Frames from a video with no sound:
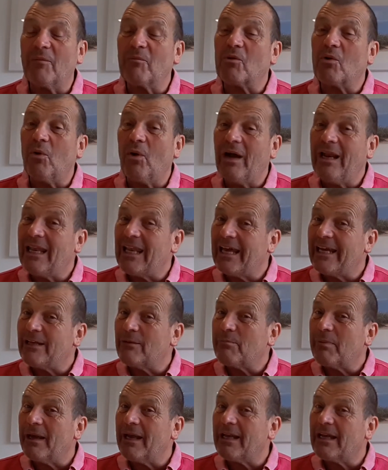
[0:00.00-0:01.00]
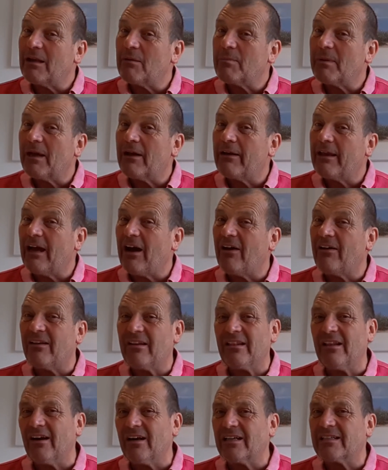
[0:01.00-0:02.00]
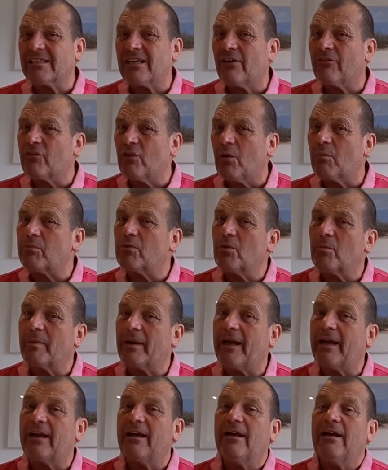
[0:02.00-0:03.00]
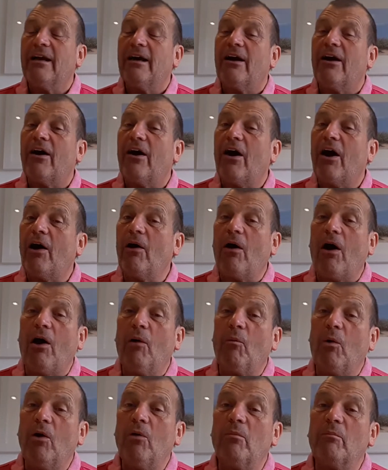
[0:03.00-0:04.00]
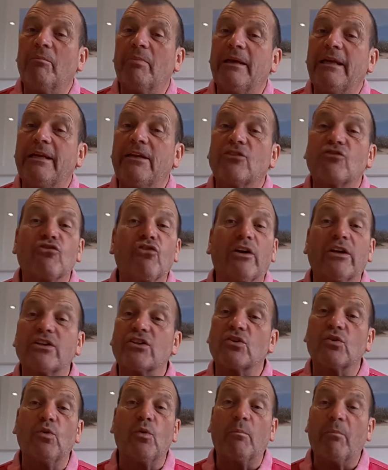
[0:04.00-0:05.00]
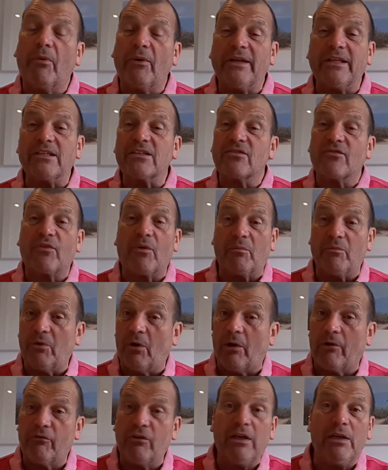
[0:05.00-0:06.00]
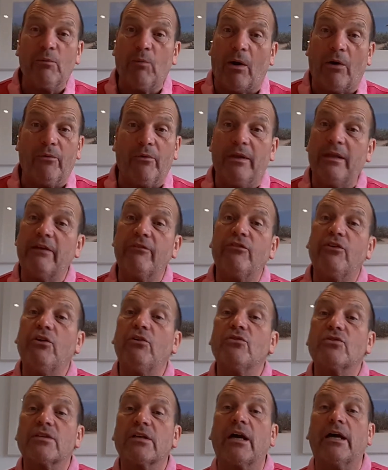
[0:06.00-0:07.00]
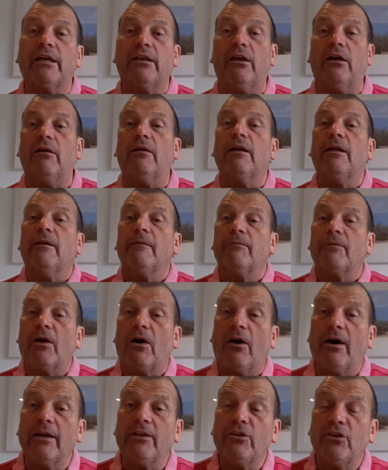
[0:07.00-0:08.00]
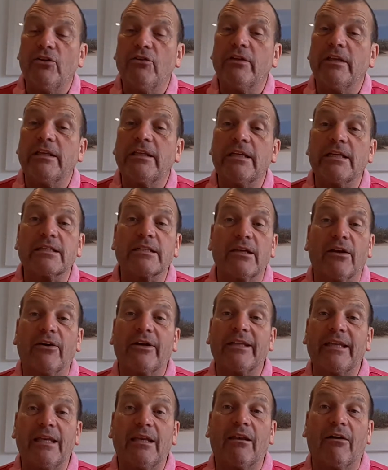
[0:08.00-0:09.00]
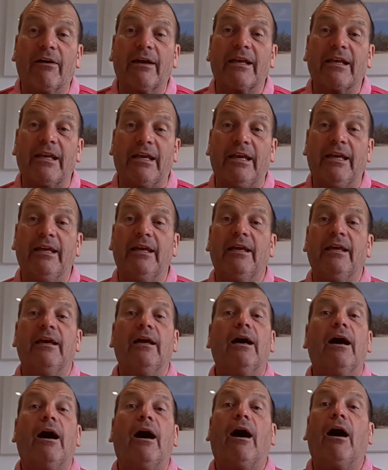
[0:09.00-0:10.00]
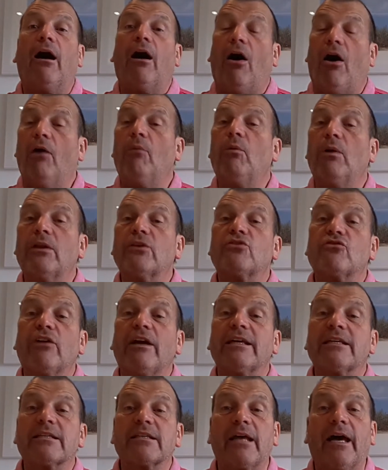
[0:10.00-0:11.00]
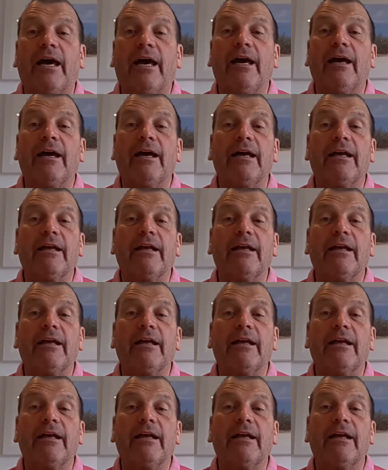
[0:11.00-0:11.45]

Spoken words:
quite laid back about that. Like I say, I've got a broad back. I won't be trying to score points from you. I really won't. If you say, look, you did this and I didn't like it, I will address that